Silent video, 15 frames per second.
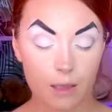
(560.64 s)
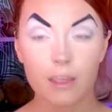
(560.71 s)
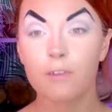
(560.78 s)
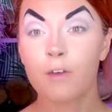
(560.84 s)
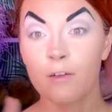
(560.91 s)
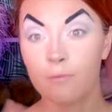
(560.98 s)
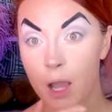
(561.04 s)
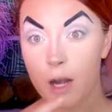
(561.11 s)

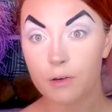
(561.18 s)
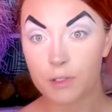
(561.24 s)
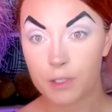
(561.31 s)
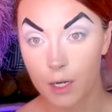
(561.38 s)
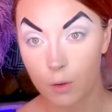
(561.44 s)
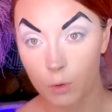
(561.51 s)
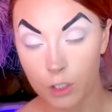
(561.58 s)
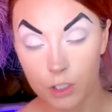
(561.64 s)
think Vampira's
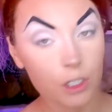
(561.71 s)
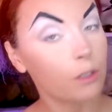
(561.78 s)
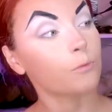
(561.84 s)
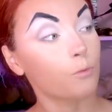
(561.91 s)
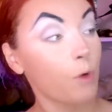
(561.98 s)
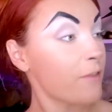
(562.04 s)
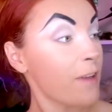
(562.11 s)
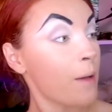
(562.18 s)
getting one too.
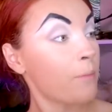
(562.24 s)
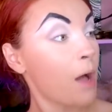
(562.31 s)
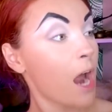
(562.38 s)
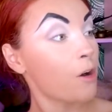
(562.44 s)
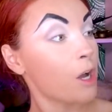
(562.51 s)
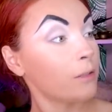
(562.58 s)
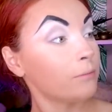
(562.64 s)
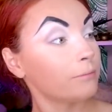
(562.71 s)
Right, Vampira?